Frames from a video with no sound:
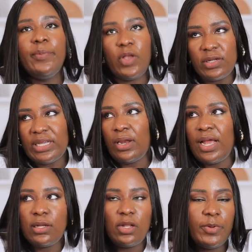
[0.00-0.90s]
Because I know
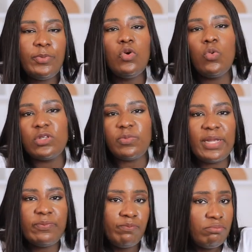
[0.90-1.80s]
that a lot of people who watch
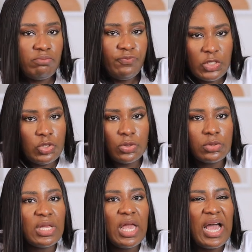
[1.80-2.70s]
my
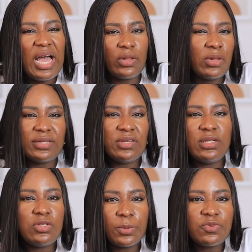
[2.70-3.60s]
videos are not
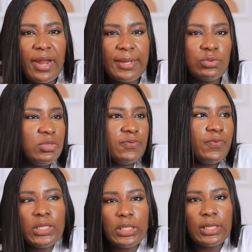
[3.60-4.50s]
actually subscribed, which is
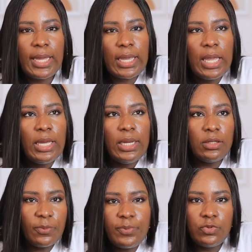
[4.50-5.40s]
funny. Like, a
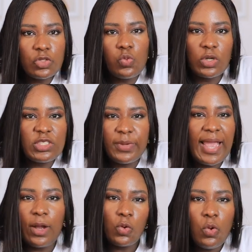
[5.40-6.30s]
lot of people just watch me
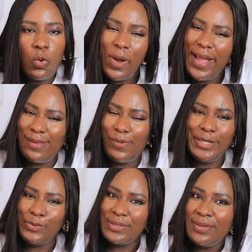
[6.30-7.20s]
and go, why are
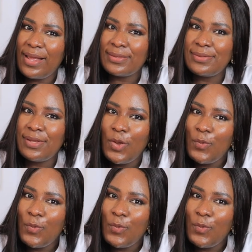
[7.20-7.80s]
you doing that?